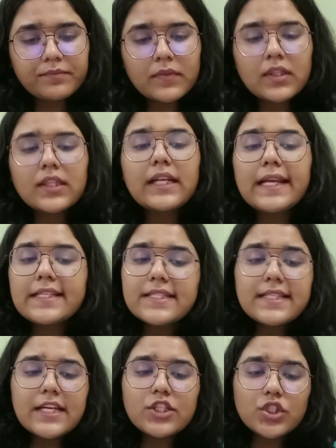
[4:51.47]
The
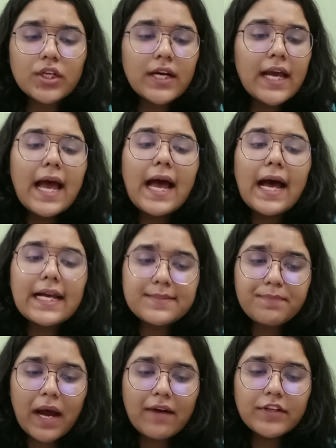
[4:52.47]
legislature has
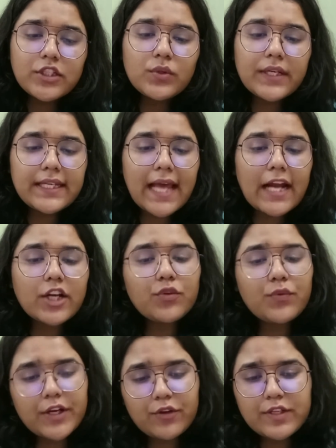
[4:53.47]
power to enact
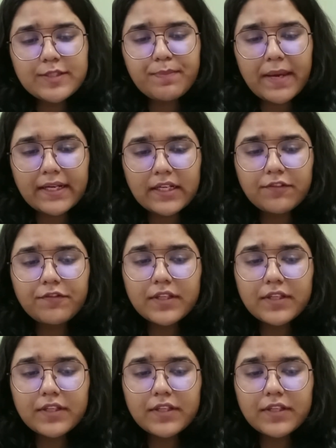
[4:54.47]
retrospective